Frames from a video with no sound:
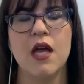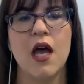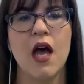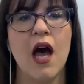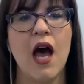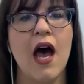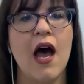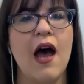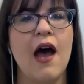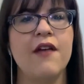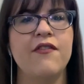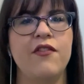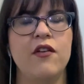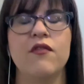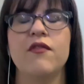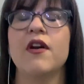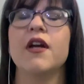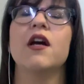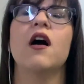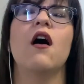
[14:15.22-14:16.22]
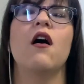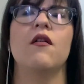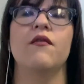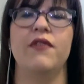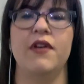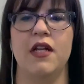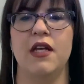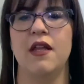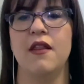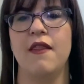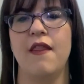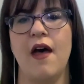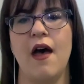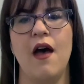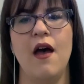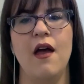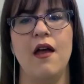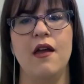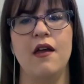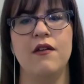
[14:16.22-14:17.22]
I feel very confident in
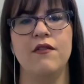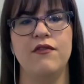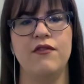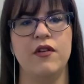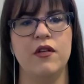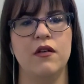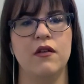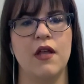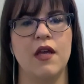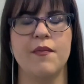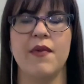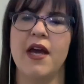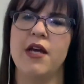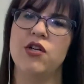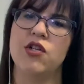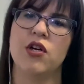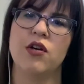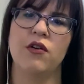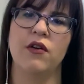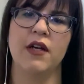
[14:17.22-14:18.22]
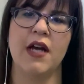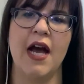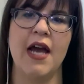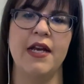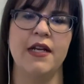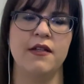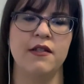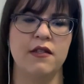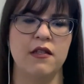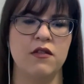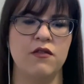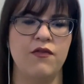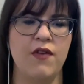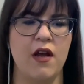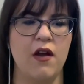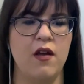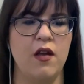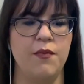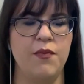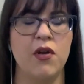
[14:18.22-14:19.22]
that and feel like my internal guidance is
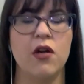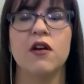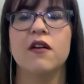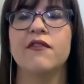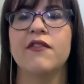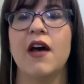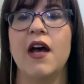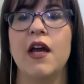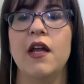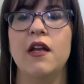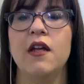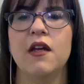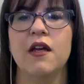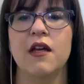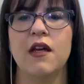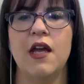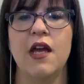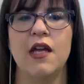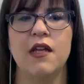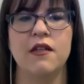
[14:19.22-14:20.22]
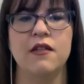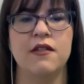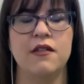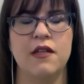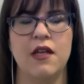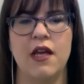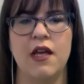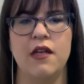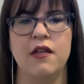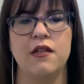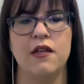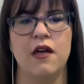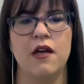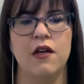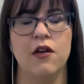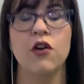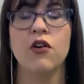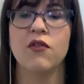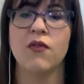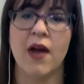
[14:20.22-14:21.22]
very purified and
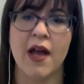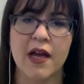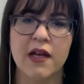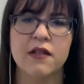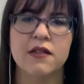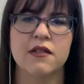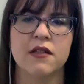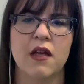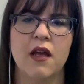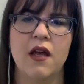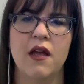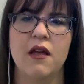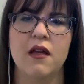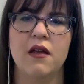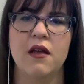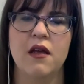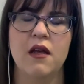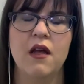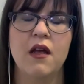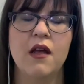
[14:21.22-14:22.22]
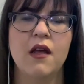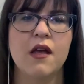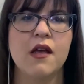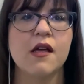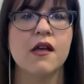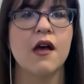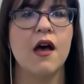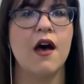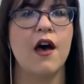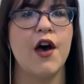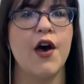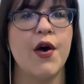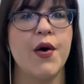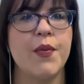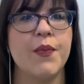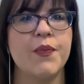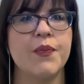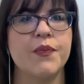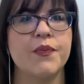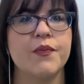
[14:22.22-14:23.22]
correct.
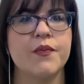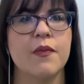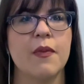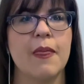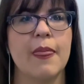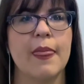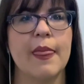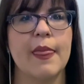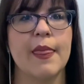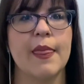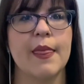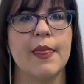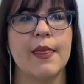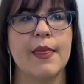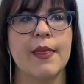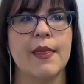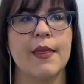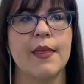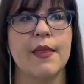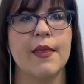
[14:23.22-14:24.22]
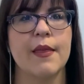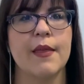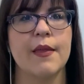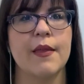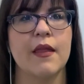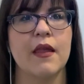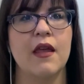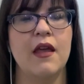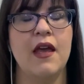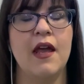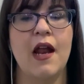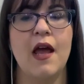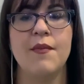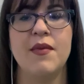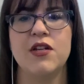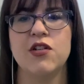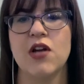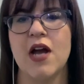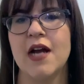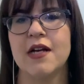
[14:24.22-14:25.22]
And I'm
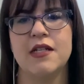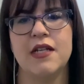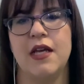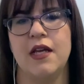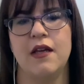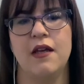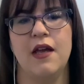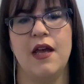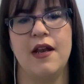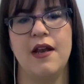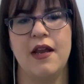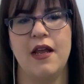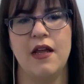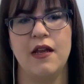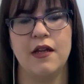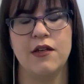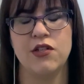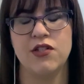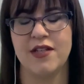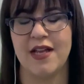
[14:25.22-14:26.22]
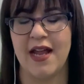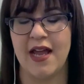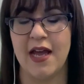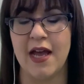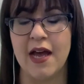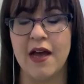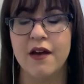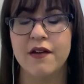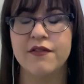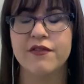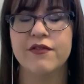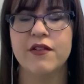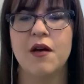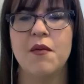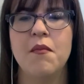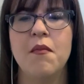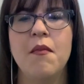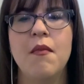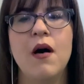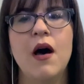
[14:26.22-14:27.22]
attracting and I just have a
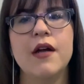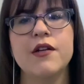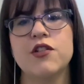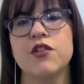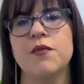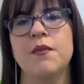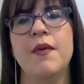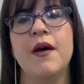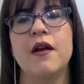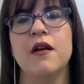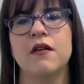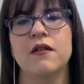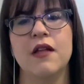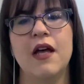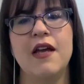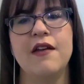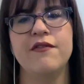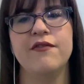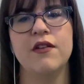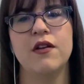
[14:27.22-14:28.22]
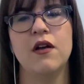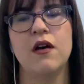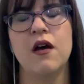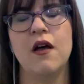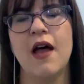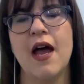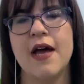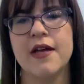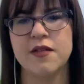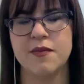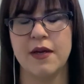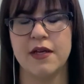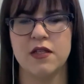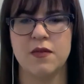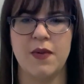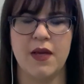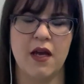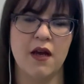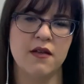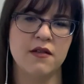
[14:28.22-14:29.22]
much better life in all aspects
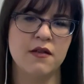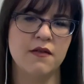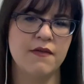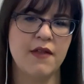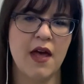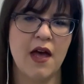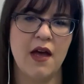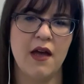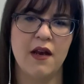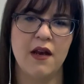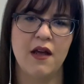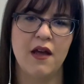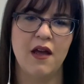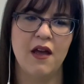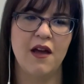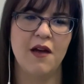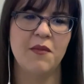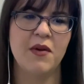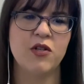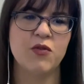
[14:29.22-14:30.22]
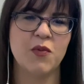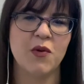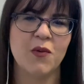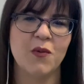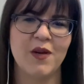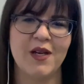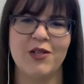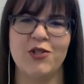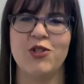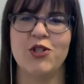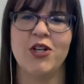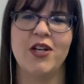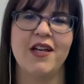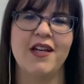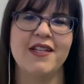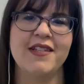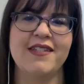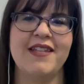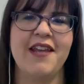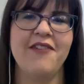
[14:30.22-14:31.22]
because of that. Much more rich,
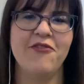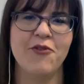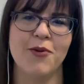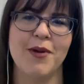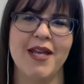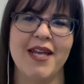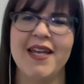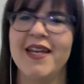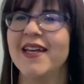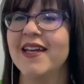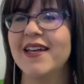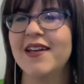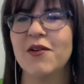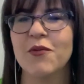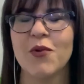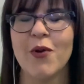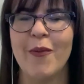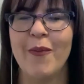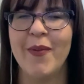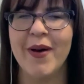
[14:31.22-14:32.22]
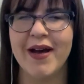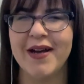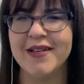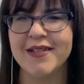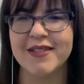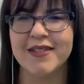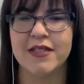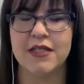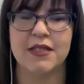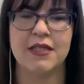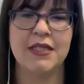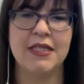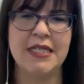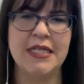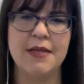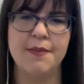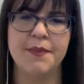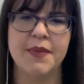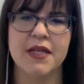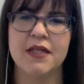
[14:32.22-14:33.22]
savory, robust,
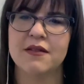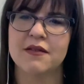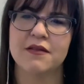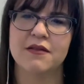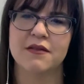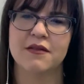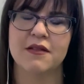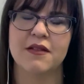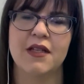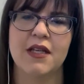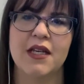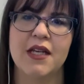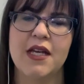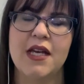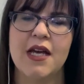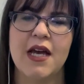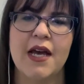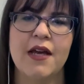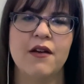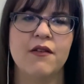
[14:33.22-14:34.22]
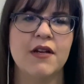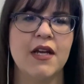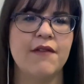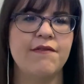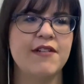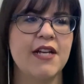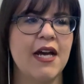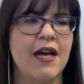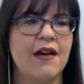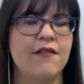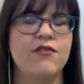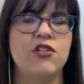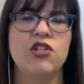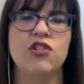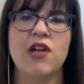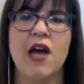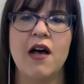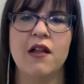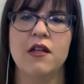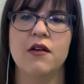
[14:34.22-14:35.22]
deep. I don't have to have
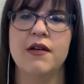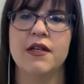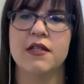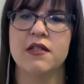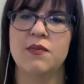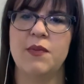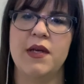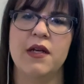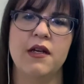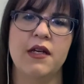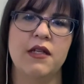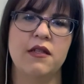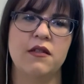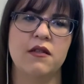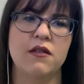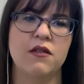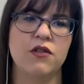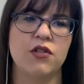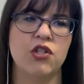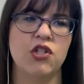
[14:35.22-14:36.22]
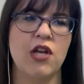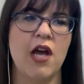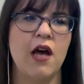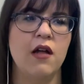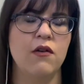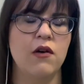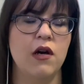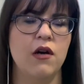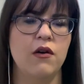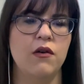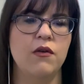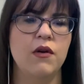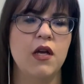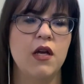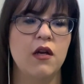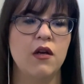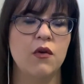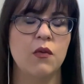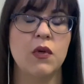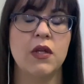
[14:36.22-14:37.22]
shallow experiences or shallow
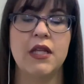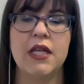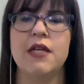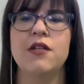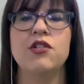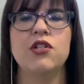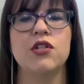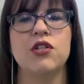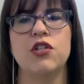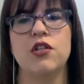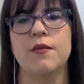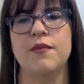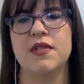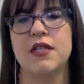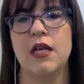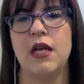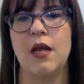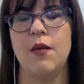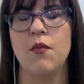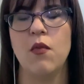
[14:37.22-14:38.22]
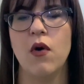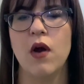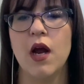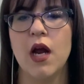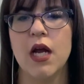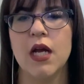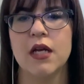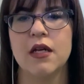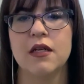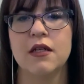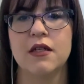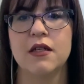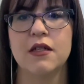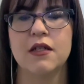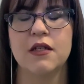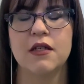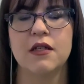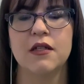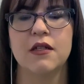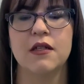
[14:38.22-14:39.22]
relationships anymore.
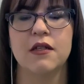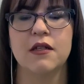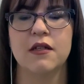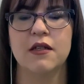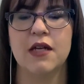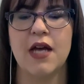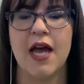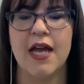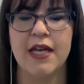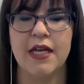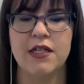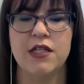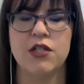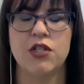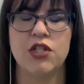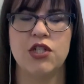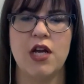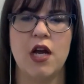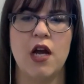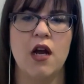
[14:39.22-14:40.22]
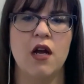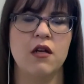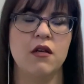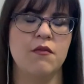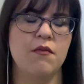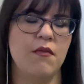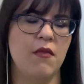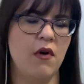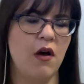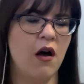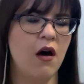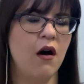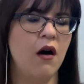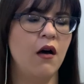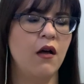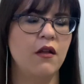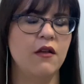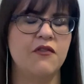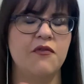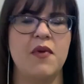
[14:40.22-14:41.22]
I get to share
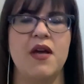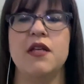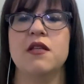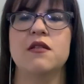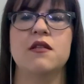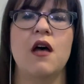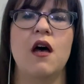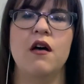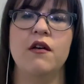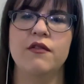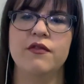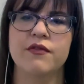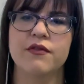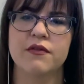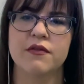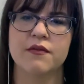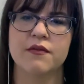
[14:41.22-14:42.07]
all of myself